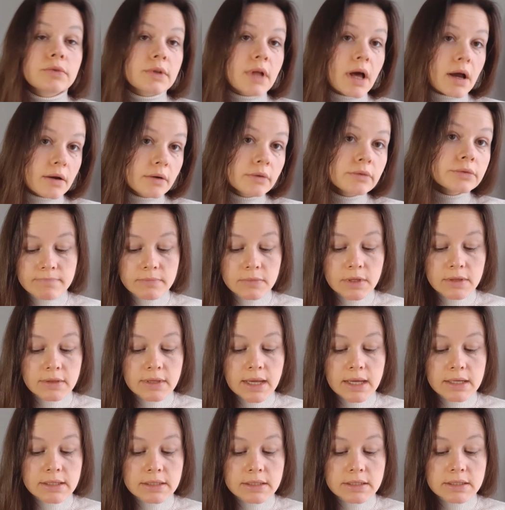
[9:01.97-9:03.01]
love
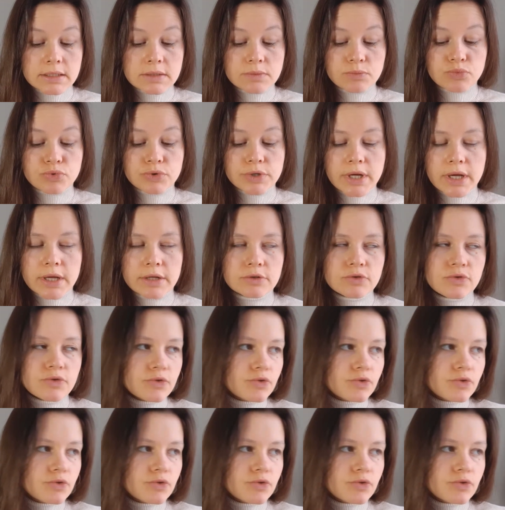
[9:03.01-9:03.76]
that is spread